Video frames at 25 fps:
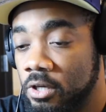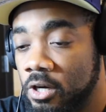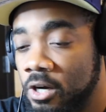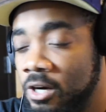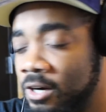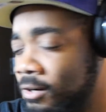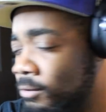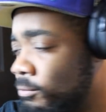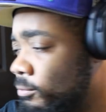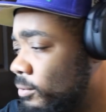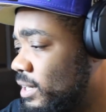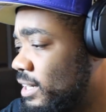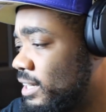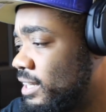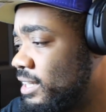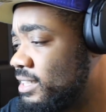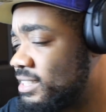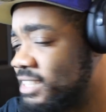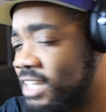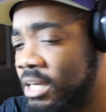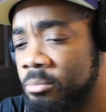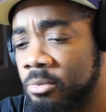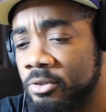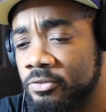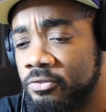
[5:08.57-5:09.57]
Alright, what did he
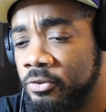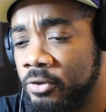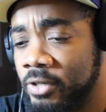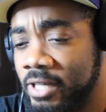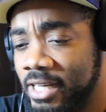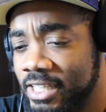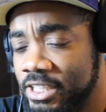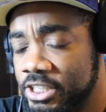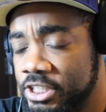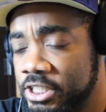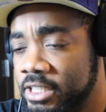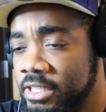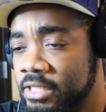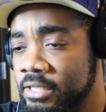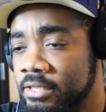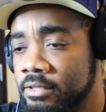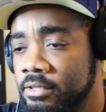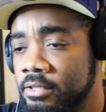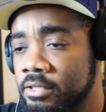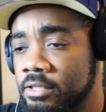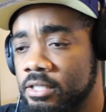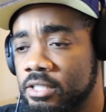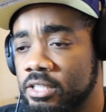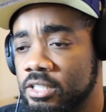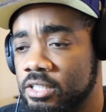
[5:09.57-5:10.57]
say before that shit? Taking
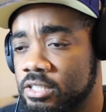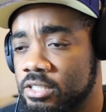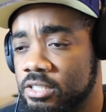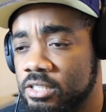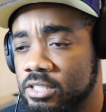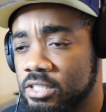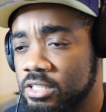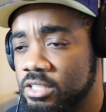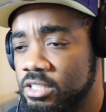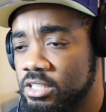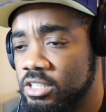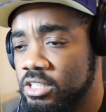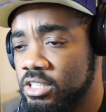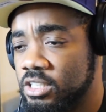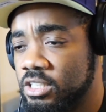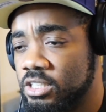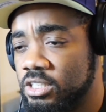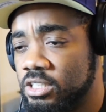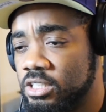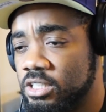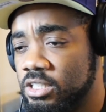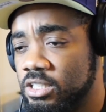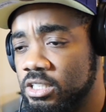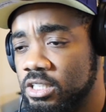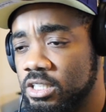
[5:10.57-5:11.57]
rappers in the
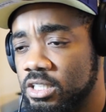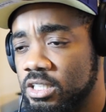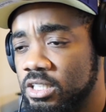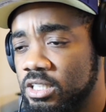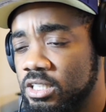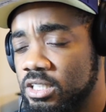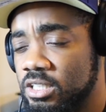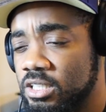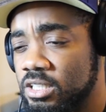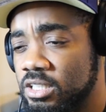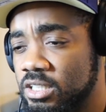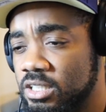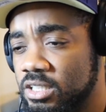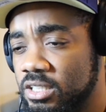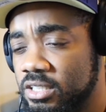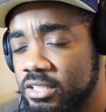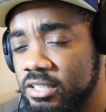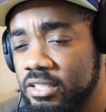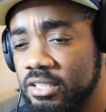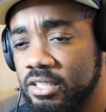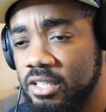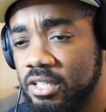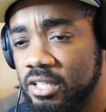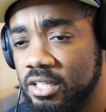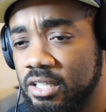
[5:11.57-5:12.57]
churches, recording in the
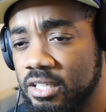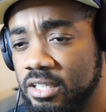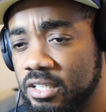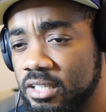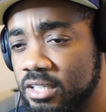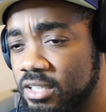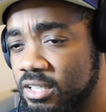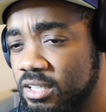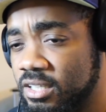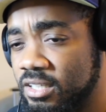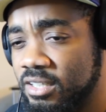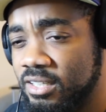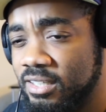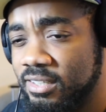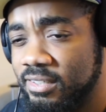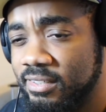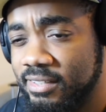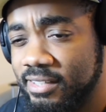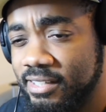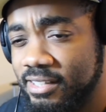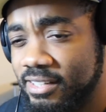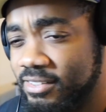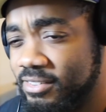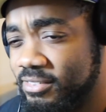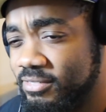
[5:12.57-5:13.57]
pews while I'm dropping
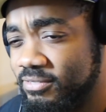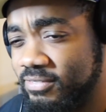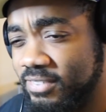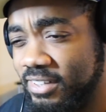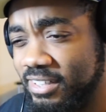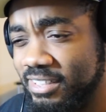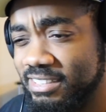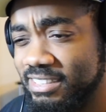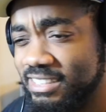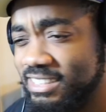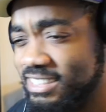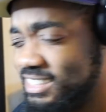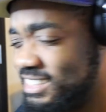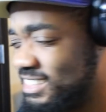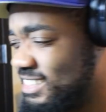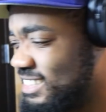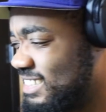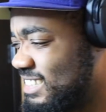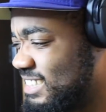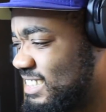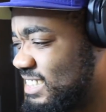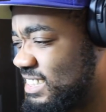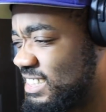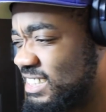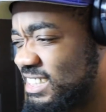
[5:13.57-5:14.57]
rhyme verses.
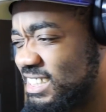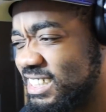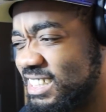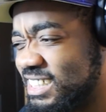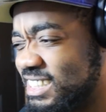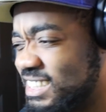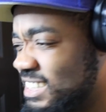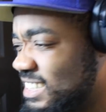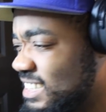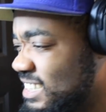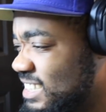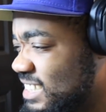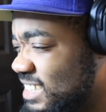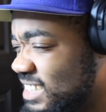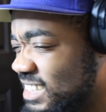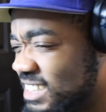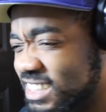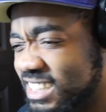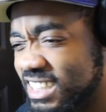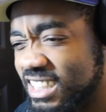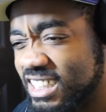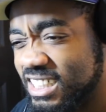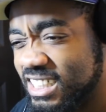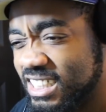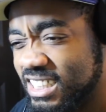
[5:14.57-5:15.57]
Yeah, this is
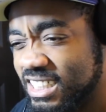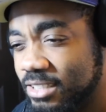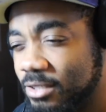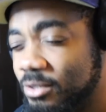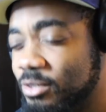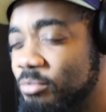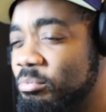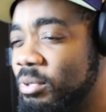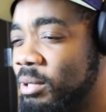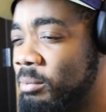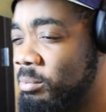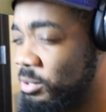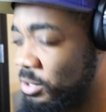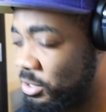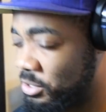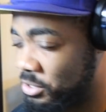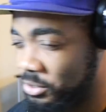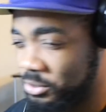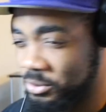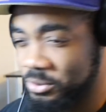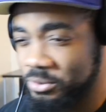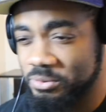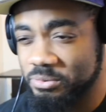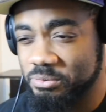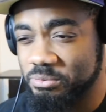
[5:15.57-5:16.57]
biblical. All these rappers
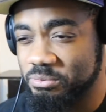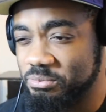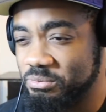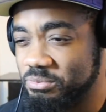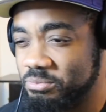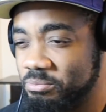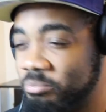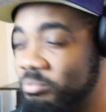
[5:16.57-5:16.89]
miserable.